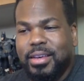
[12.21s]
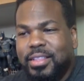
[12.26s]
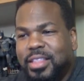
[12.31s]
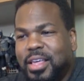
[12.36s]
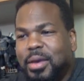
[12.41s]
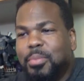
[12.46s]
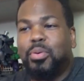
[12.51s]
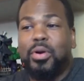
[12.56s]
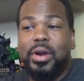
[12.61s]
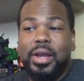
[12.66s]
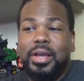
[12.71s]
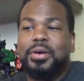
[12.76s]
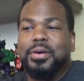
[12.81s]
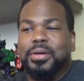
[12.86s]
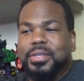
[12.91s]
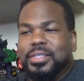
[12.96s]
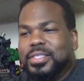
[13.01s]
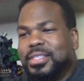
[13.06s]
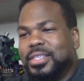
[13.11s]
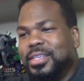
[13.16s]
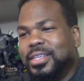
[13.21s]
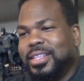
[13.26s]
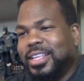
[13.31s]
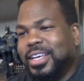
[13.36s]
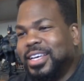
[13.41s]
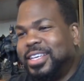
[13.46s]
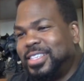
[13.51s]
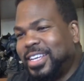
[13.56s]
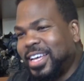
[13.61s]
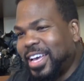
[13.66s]
that Pringles
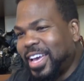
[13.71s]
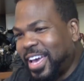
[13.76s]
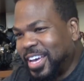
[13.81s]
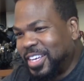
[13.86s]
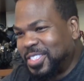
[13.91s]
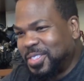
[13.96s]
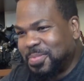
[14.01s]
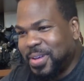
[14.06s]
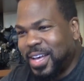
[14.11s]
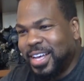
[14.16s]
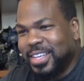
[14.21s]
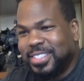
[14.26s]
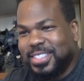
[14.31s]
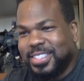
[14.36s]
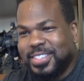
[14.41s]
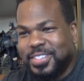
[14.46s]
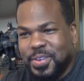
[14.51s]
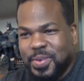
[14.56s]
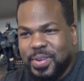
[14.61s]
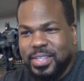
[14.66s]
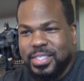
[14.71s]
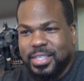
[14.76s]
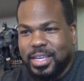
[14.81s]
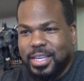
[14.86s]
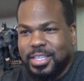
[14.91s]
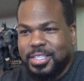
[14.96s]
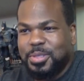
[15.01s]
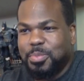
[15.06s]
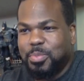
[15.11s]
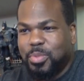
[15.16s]
leaks Xbox Series
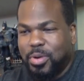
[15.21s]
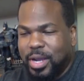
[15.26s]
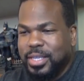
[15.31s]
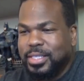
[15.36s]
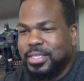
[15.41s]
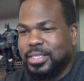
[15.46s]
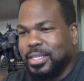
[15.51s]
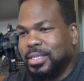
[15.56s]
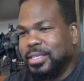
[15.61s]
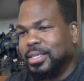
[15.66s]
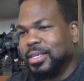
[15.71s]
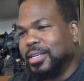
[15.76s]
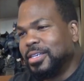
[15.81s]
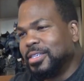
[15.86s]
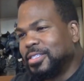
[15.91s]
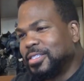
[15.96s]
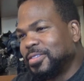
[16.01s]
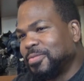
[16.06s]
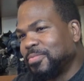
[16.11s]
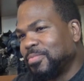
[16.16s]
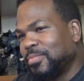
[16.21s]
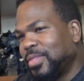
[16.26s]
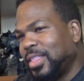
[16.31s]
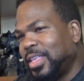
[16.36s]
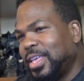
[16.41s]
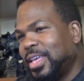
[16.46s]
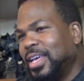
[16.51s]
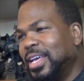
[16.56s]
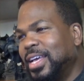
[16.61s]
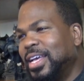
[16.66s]
X price details.
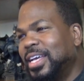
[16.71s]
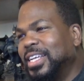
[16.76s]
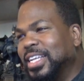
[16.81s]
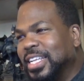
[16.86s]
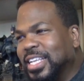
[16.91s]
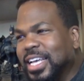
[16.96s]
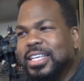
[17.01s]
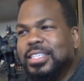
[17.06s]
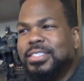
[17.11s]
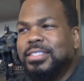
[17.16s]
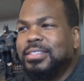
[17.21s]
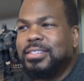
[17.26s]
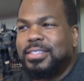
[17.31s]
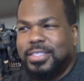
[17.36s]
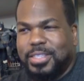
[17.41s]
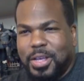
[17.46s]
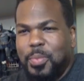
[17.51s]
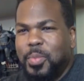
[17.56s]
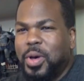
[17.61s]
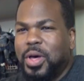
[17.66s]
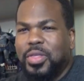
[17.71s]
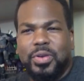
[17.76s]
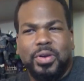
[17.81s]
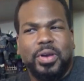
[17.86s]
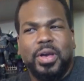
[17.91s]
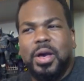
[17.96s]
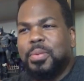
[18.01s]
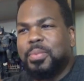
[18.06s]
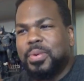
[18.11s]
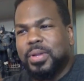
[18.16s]
Didn't some other
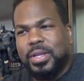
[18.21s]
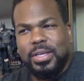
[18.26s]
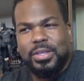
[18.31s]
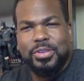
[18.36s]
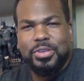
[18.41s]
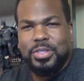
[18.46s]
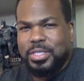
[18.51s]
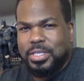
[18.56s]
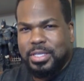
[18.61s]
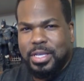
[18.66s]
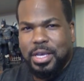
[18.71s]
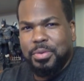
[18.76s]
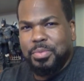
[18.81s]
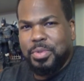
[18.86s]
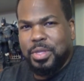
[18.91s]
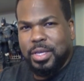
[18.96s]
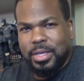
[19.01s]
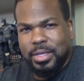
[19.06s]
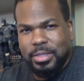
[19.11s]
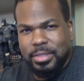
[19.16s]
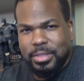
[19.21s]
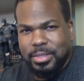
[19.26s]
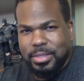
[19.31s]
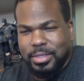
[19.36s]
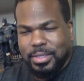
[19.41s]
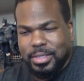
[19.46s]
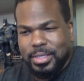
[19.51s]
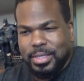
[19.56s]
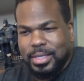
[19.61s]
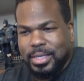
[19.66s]
company do the same thing
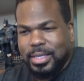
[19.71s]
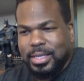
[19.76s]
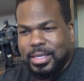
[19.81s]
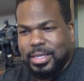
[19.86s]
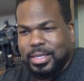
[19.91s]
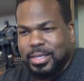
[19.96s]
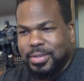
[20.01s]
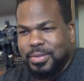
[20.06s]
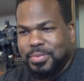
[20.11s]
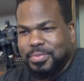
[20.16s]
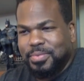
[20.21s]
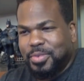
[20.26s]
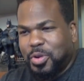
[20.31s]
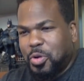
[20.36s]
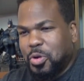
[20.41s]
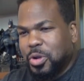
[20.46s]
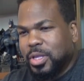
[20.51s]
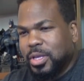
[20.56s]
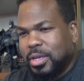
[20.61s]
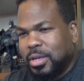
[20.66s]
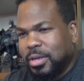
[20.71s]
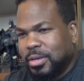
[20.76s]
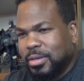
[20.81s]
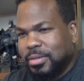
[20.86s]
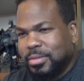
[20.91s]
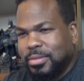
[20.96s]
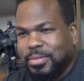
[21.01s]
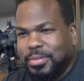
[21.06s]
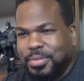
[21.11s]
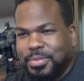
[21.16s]
earlier?